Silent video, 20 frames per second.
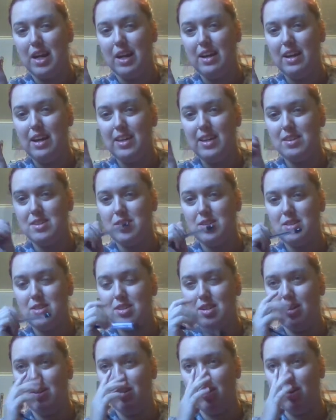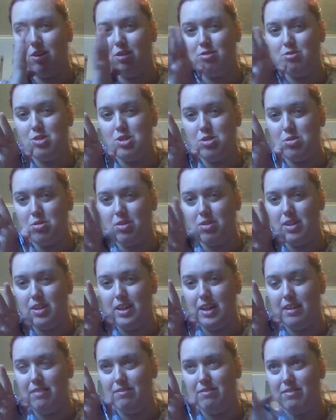it's a long
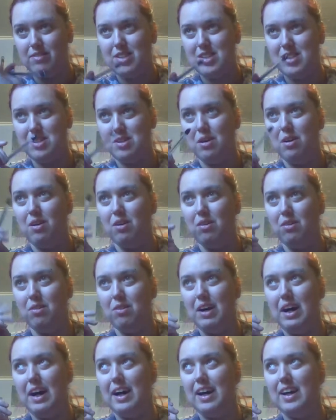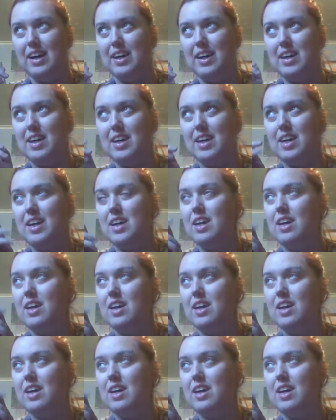story. So I